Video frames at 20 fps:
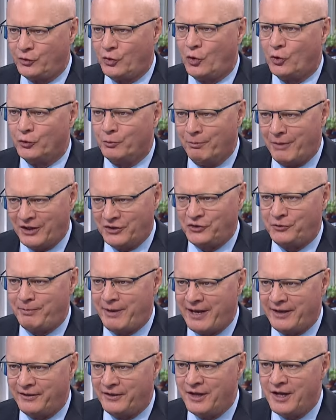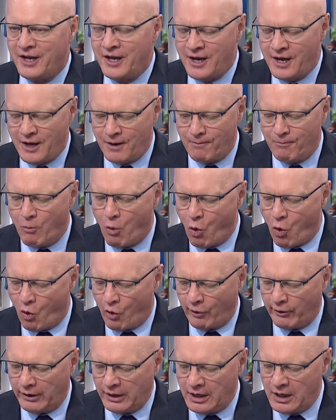households must spend
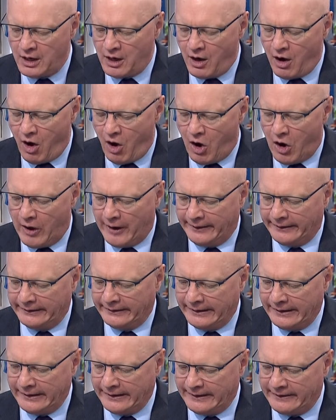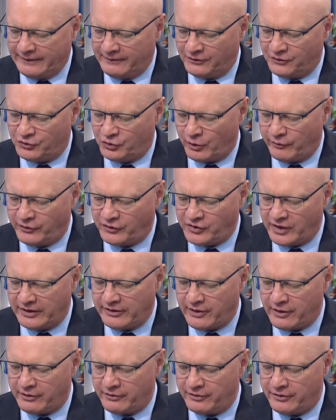more on
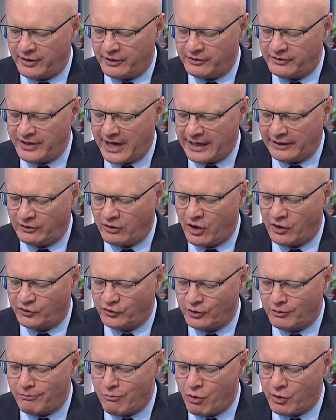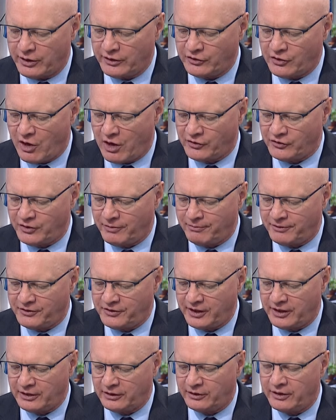servicing their debt costs, their mortgage costs in
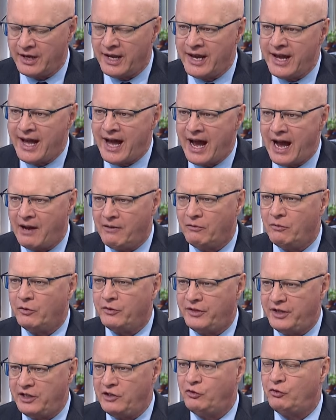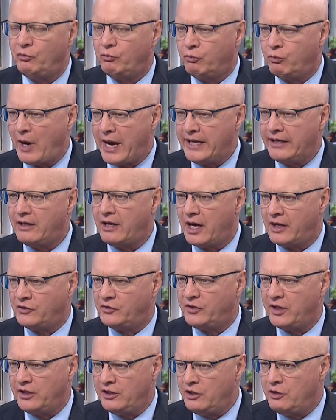particular. How, these rate
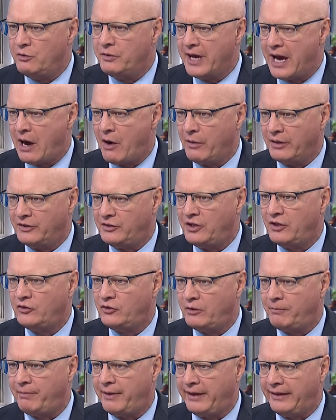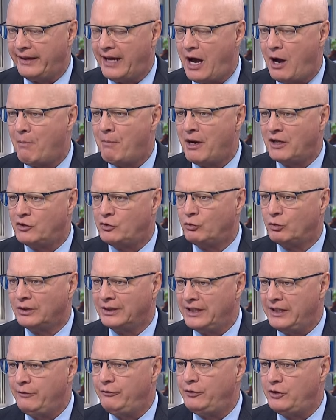cuts that you now anticipate, how much
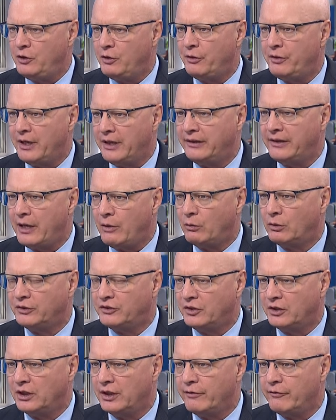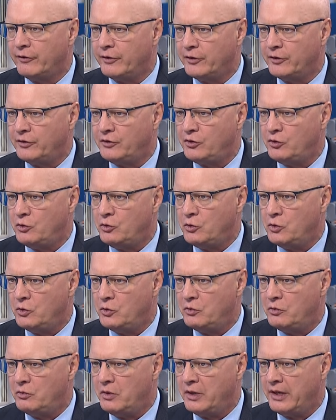relief do you think they will deliver
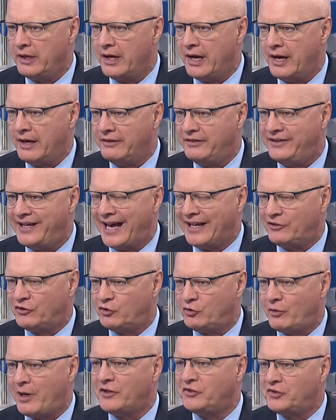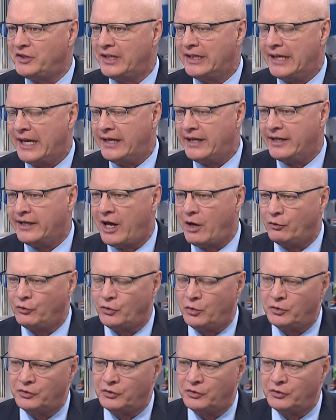to debt-stressed Canadian